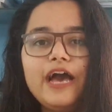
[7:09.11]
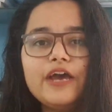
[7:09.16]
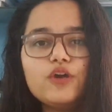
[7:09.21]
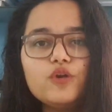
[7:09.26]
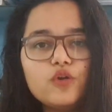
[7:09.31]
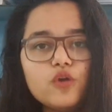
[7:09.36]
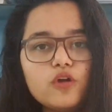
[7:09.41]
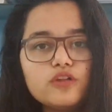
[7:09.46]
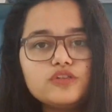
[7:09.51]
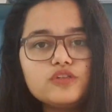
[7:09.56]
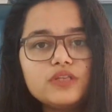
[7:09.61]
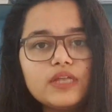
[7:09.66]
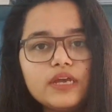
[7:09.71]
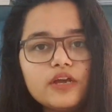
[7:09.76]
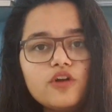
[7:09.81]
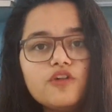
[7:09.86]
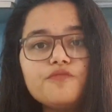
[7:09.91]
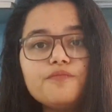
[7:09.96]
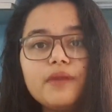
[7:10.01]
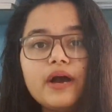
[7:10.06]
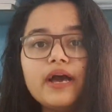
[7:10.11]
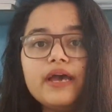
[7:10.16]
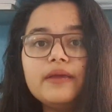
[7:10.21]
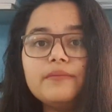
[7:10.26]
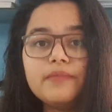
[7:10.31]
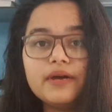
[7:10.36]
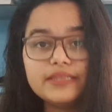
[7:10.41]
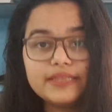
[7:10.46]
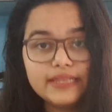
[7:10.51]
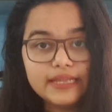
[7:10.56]
I could also think of
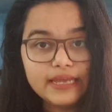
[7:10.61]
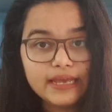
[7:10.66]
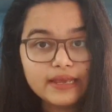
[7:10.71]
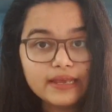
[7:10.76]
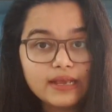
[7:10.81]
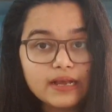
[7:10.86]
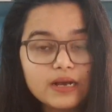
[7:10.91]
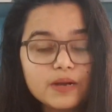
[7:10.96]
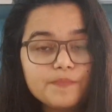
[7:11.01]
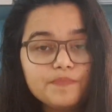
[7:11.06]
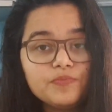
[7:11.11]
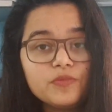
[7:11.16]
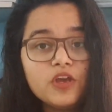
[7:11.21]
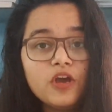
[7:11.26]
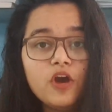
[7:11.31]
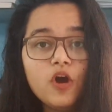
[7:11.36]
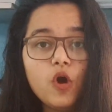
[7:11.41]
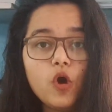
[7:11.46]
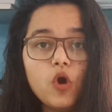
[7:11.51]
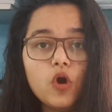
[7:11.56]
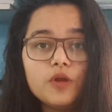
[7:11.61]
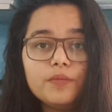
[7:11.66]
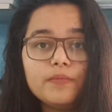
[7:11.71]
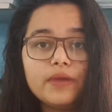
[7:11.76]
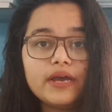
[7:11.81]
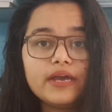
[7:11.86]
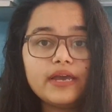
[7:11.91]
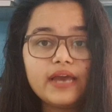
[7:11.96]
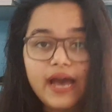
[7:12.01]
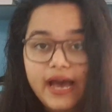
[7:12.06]
my monthly income or
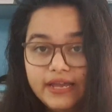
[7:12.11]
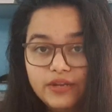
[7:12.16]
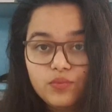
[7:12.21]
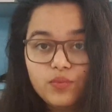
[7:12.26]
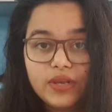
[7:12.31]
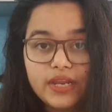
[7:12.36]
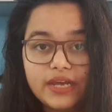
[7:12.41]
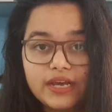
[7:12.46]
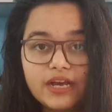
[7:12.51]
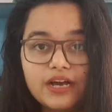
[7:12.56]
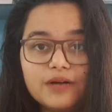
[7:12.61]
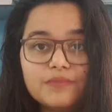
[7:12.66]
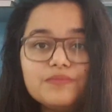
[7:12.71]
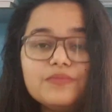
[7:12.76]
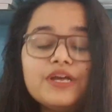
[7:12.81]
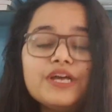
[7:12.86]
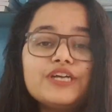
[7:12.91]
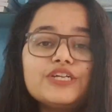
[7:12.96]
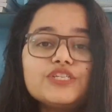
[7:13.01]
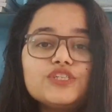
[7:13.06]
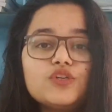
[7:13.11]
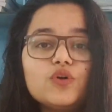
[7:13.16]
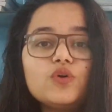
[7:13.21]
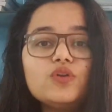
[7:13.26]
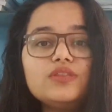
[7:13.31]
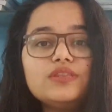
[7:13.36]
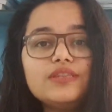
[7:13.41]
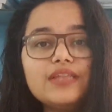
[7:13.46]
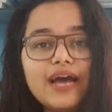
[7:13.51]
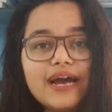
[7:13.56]
my annual income.
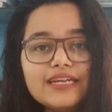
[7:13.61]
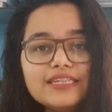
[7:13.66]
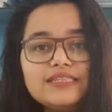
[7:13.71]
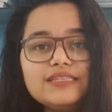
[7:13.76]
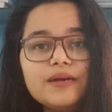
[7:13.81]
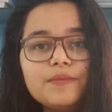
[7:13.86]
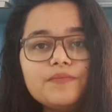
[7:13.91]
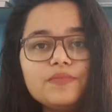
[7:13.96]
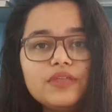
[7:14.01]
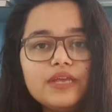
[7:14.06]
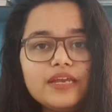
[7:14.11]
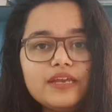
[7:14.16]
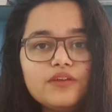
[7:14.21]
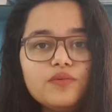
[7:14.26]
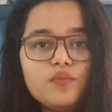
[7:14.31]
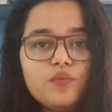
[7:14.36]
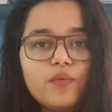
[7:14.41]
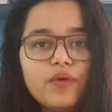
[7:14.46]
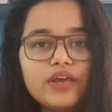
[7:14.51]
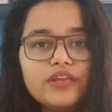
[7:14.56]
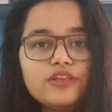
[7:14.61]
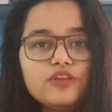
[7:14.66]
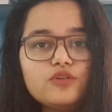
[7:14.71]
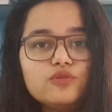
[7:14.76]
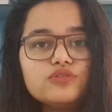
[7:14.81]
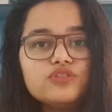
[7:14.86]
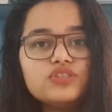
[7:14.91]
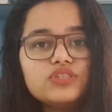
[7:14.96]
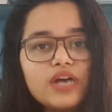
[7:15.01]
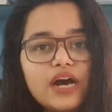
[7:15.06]
So that's something,
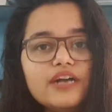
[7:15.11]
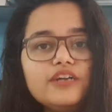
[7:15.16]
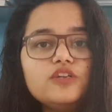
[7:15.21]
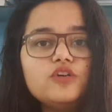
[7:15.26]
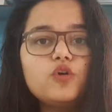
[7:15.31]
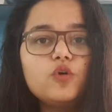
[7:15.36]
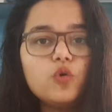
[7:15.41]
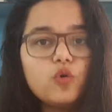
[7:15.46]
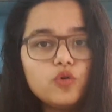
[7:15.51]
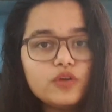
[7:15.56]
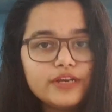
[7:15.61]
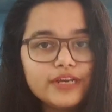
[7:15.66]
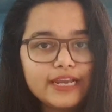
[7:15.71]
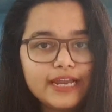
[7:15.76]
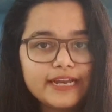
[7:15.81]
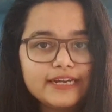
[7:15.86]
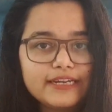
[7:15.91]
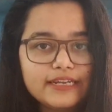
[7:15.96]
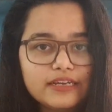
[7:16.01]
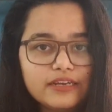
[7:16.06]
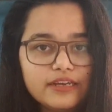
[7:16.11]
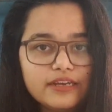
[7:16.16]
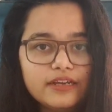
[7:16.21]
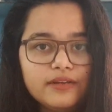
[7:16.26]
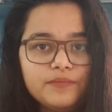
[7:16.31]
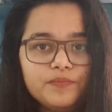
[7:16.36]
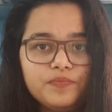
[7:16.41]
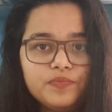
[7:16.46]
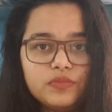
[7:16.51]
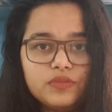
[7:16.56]
when you start
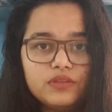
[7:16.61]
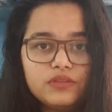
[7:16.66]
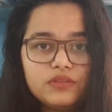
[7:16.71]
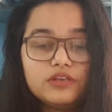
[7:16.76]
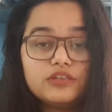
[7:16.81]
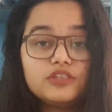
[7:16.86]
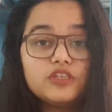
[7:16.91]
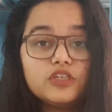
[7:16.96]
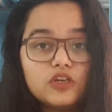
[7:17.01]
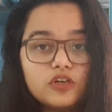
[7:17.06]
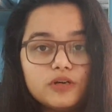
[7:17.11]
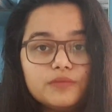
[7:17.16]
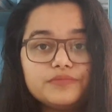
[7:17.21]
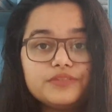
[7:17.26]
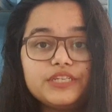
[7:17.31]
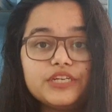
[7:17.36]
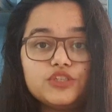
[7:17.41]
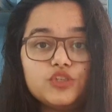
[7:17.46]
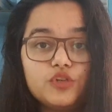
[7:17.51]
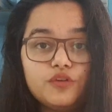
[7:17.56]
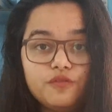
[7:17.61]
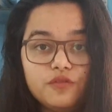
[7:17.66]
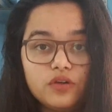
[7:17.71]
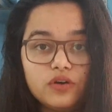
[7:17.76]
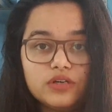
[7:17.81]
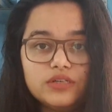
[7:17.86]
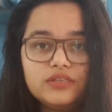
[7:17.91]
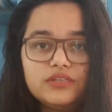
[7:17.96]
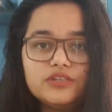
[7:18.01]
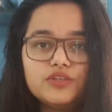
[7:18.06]
correlating the terms that you have
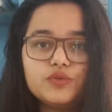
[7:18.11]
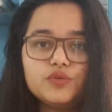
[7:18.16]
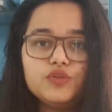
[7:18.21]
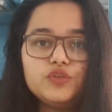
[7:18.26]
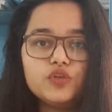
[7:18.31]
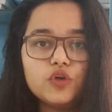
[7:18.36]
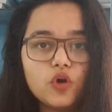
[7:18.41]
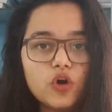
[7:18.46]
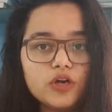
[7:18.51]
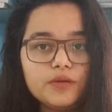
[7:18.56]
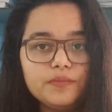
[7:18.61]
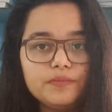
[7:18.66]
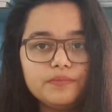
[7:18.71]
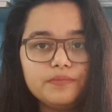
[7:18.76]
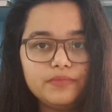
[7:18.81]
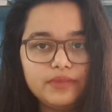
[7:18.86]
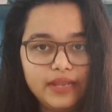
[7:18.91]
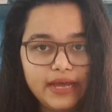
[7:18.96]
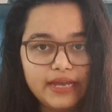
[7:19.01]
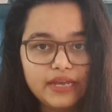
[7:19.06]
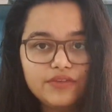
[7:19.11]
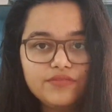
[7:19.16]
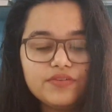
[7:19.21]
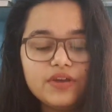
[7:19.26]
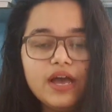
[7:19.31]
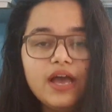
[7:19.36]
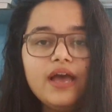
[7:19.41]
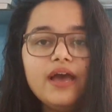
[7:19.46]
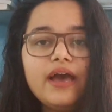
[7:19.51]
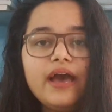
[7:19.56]
learned to your
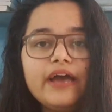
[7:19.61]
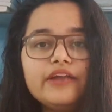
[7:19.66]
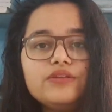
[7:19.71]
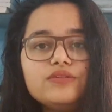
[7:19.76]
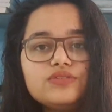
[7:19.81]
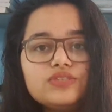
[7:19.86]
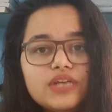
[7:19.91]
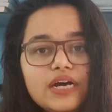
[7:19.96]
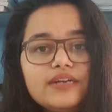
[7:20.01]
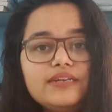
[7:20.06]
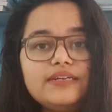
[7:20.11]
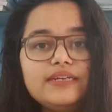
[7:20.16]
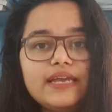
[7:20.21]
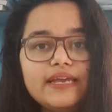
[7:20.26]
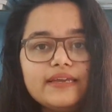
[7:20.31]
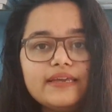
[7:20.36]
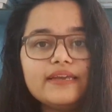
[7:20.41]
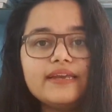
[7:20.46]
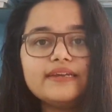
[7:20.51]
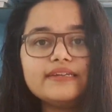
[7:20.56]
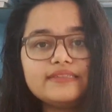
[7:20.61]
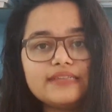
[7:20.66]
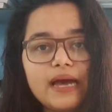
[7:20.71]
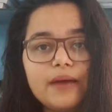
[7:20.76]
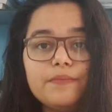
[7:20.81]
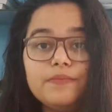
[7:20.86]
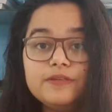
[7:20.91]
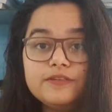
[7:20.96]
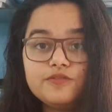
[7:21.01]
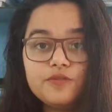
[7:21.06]
life, and you start taking
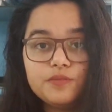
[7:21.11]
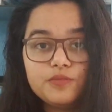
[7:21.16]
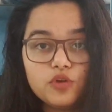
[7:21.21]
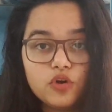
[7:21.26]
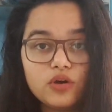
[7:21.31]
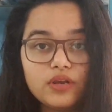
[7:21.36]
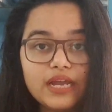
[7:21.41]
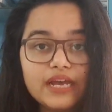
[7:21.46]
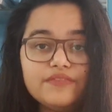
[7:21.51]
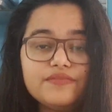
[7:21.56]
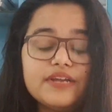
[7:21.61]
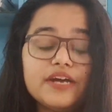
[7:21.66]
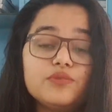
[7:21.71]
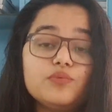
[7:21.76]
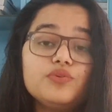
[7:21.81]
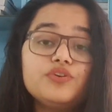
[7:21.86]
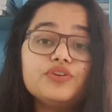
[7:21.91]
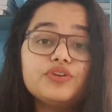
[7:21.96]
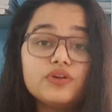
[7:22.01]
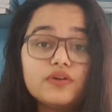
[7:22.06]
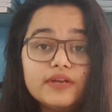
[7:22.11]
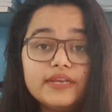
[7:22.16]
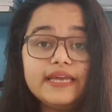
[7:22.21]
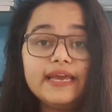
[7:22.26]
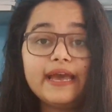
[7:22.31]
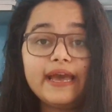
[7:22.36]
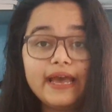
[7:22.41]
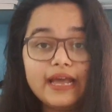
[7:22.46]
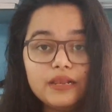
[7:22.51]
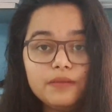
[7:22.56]
examples from your life, that would
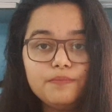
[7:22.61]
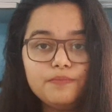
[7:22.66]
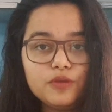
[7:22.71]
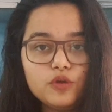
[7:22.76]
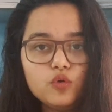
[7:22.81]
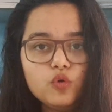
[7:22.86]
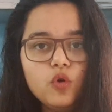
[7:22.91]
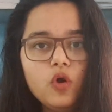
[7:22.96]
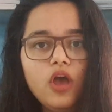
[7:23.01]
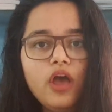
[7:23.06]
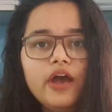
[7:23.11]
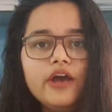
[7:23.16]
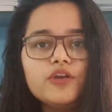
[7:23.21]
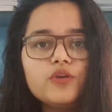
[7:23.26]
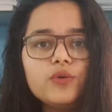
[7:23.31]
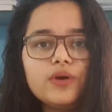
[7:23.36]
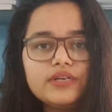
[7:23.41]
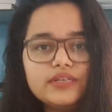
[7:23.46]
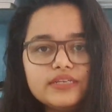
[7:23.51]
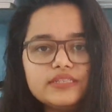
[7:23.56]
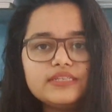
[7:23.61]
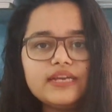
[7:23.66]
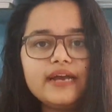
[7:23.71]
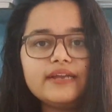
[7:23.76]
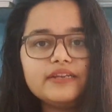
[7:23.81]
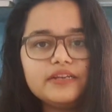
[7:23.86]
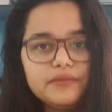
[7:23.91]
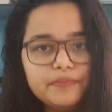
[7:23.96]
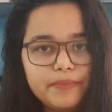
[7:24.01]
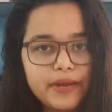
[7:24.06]
really help you to
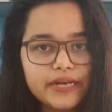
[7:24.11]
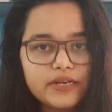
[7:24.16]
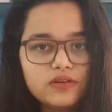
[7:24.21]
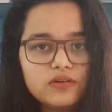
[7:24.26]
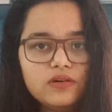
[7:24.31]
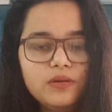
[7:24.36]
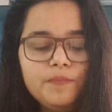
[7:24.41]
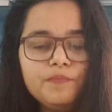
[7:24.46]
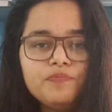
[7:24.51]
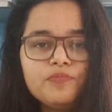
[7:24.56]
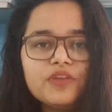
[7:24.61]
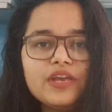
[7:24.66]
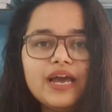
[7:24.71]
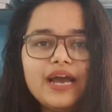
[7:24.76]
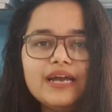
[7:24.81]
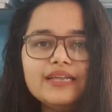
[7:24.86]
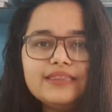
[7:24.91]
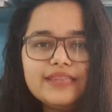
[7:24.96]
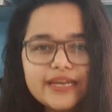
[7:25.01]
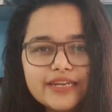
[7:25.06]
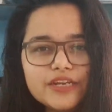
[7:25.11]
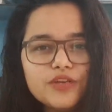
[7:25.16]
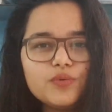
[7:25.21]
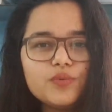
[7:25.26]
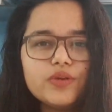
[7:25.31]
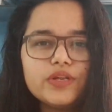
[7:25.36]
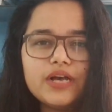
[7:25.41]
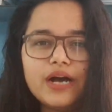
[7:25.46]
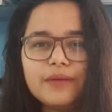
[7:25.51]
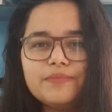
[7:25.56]
understand it better, and then
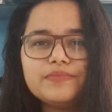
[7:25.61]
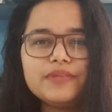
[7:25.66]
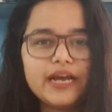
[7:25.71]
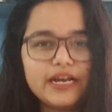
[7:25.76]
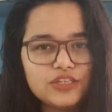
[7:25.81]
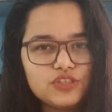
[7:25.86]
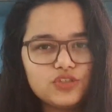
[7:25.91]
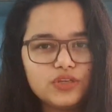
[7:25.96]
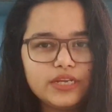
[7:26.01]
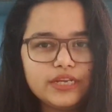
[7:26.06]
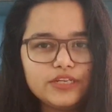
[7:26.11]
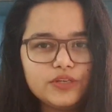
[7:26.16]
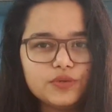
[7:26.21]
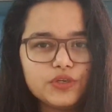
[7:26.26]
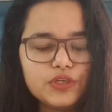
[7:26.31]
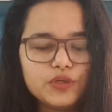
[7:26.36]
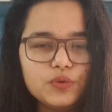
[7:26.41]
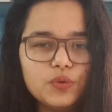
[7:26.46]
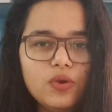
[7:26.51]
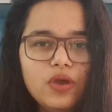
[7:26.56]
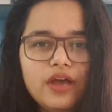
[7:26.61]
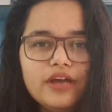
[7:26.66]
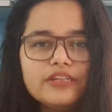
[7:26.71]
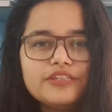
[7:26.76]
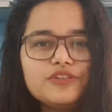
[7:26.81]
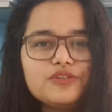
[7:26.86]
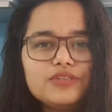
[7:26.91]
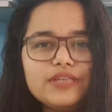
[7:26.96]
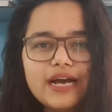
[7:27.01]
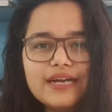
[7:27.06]
it would come naturally to you.
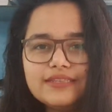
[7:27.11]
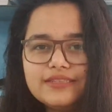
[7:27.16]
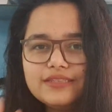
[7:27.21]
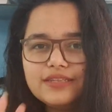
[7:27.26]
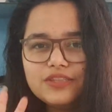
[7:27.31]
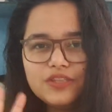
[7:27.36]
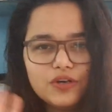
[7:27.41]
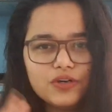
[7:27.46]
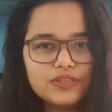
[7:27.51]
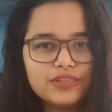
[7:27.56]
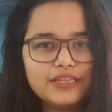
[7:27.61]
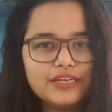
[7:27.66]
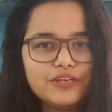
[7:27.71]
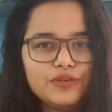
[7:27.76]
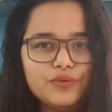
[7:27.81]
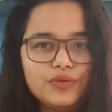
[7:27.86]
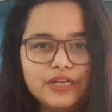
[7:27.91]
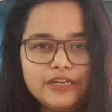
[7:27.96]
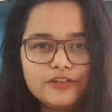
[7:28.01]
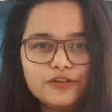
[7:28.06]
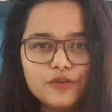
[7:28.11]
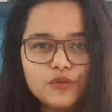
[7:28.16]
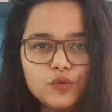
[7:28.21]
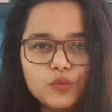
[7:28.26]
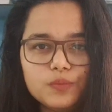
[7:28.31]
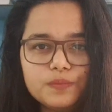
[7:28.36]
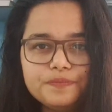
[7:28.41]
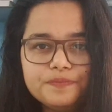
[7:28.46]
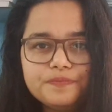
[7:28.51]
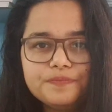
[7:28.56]
So that's the third thing you need to
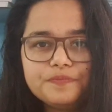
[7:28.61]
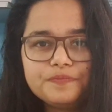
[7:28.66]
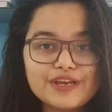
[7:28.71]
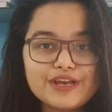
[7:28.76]
do.